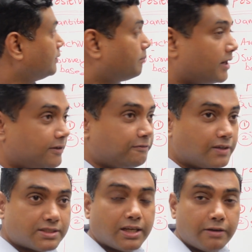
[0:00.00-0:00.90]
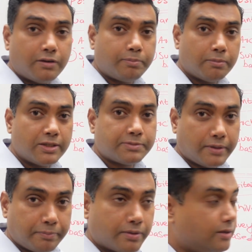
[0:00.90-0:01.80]
My first ever published
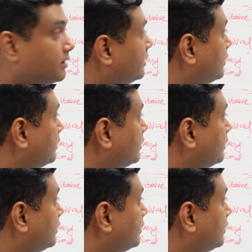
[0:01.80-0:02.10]
paper